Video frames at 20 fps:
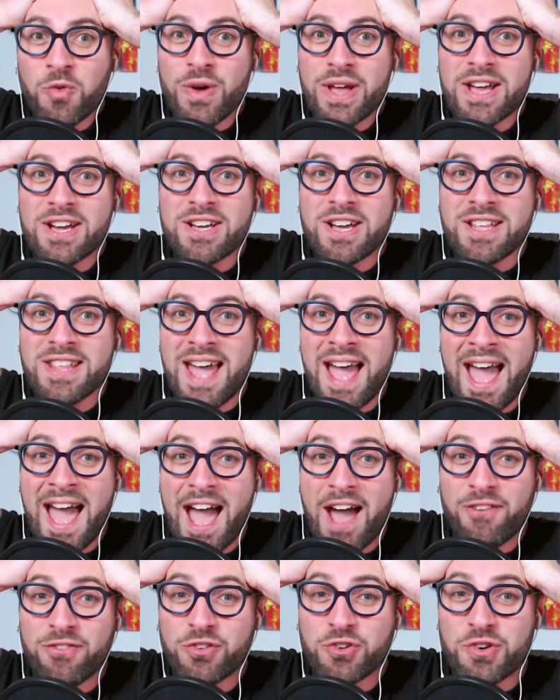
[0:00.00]
We're gonna
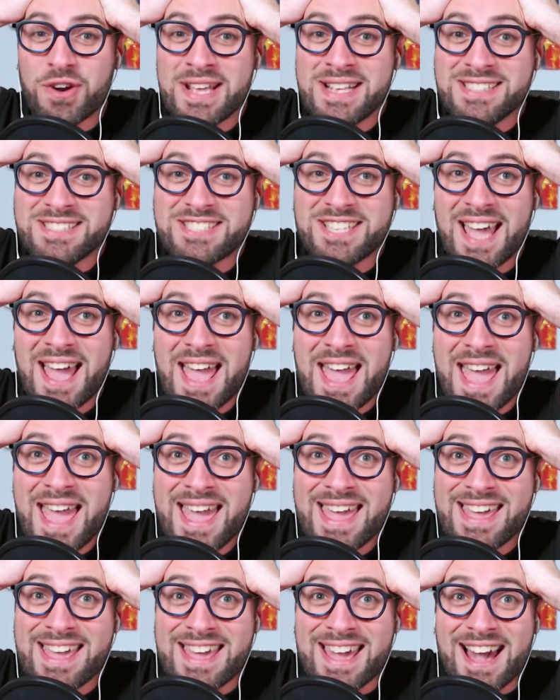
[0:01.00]
have Green
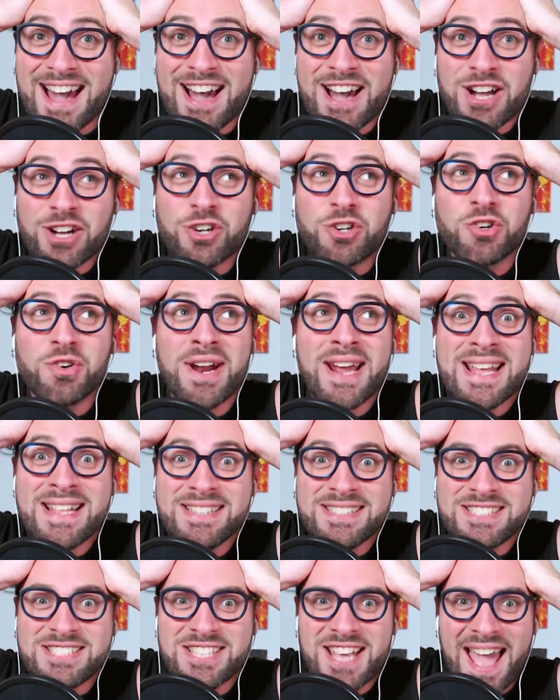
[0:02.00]
Day.
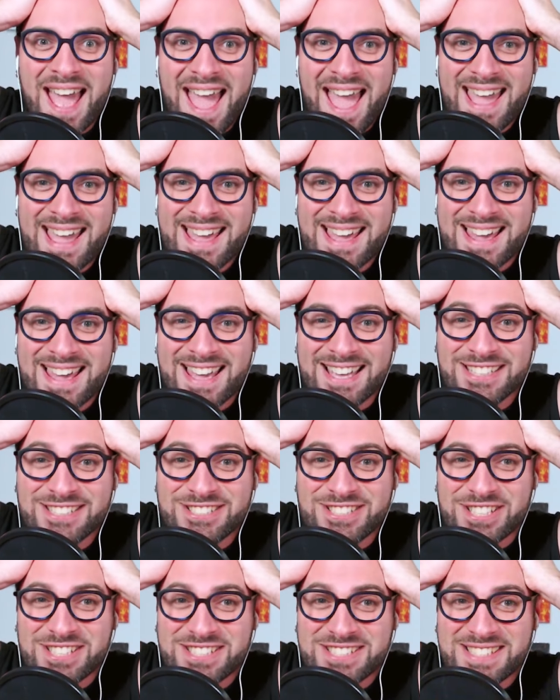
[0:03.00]
Green Day
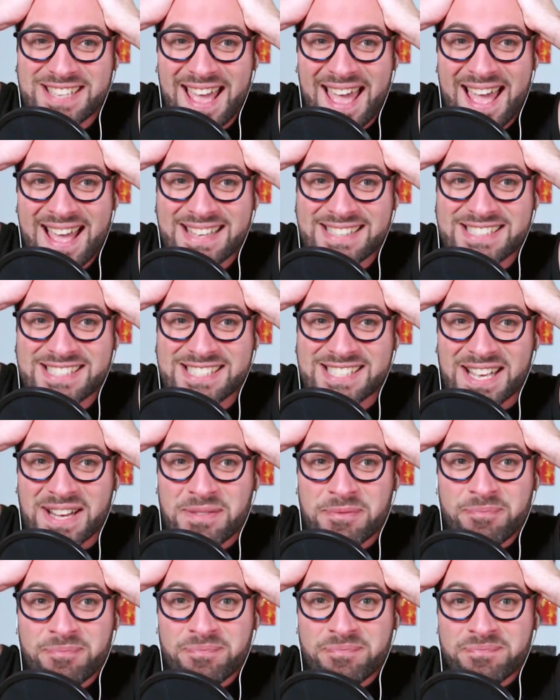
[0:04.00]
in Just Dance.
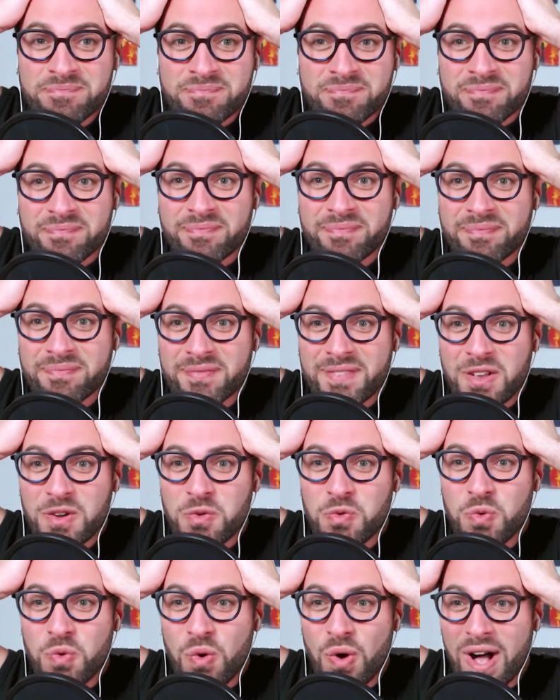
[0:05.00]

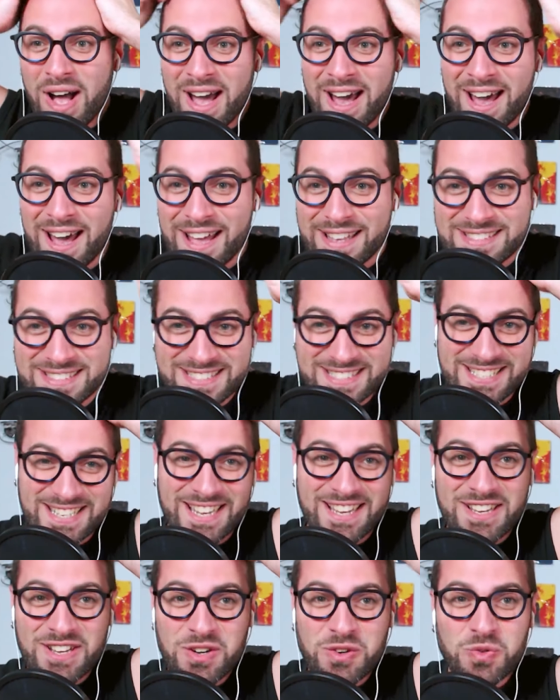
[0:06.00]
What?
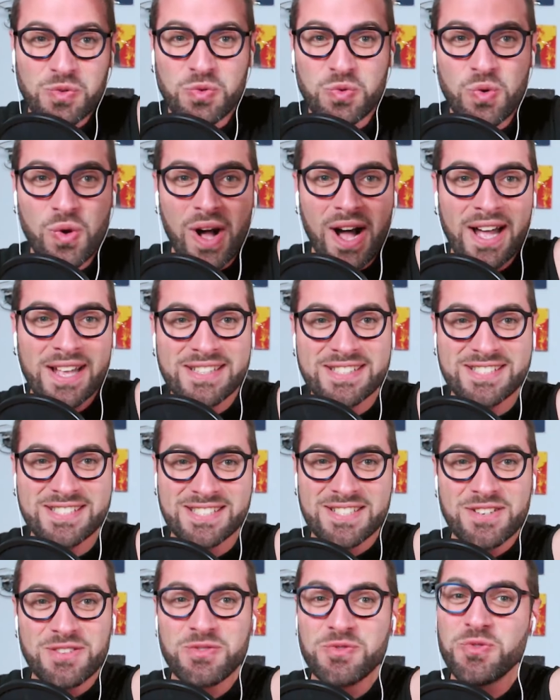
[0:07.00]

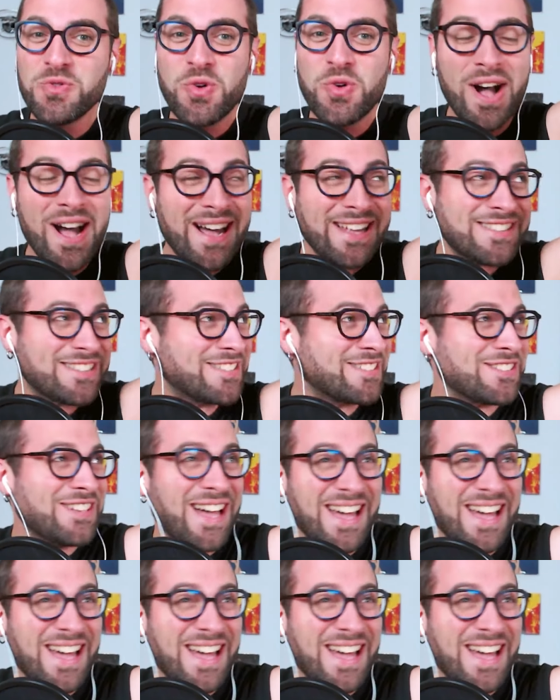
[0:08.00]
What? What?